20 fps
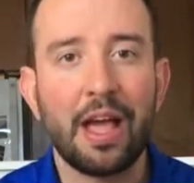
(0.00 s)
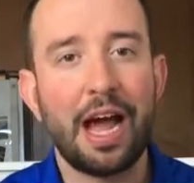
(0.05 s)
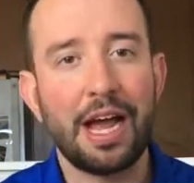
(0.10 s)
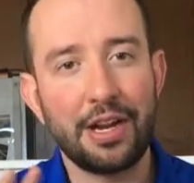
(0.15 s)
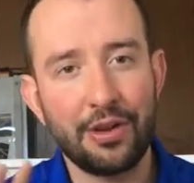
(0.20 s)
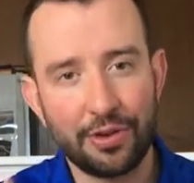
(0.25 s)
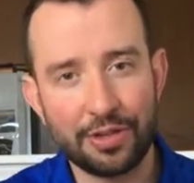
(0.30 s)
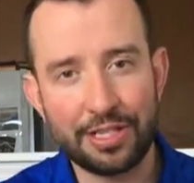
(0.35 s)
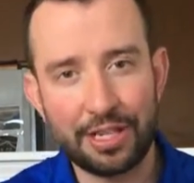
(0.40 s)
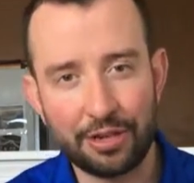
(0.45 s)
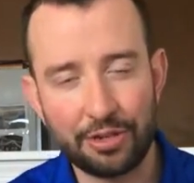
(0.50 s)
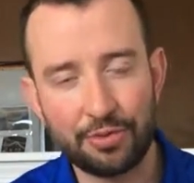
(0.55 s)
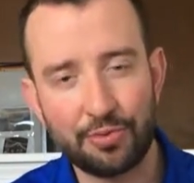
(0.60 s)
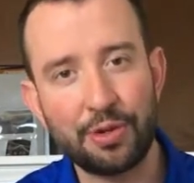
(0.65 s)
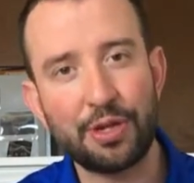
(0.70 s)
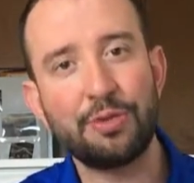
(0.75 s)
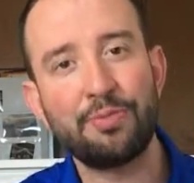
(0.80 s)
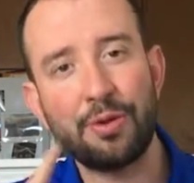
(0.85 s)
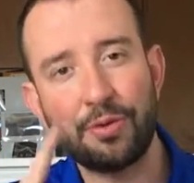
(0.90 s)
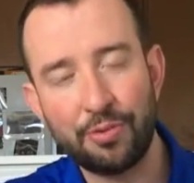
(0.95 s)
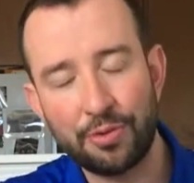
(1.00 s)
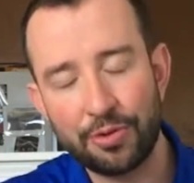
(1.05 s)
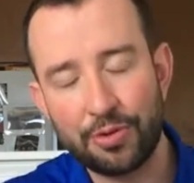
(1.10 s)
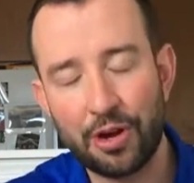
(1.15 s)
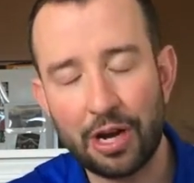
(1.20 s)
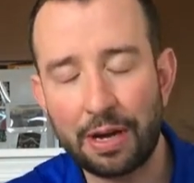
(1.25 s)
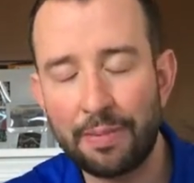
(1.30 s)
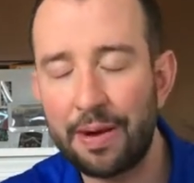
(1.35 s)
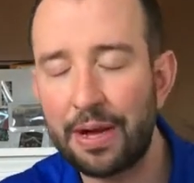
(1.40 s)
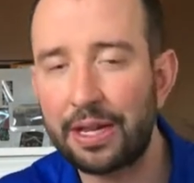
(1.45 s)
I know it sounds weird, but we'll
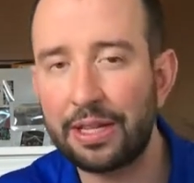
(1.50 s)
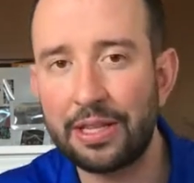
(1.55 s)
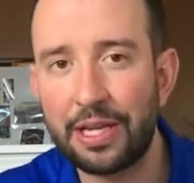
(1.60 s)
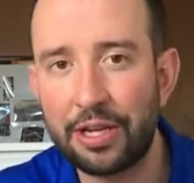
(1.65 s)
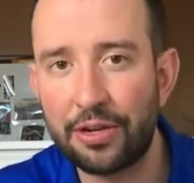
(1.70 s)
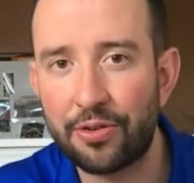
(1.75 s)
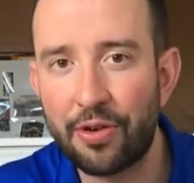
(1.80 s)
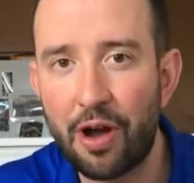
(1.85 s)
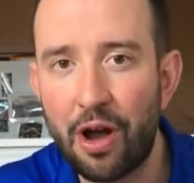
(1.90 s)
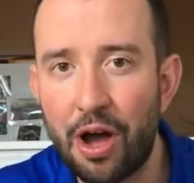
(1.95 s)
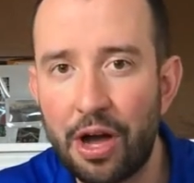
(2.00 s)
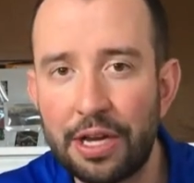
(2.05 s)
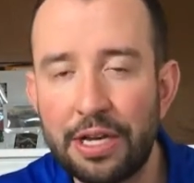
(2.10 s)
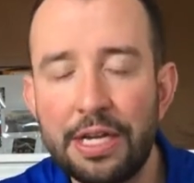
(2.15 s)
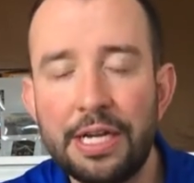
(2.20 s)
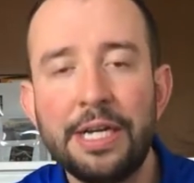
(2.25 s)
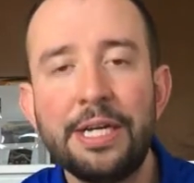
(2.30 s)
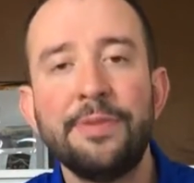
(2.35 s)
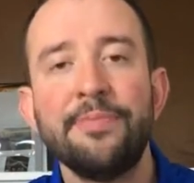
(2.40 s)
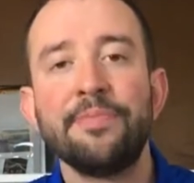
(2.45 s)
talk about it later on.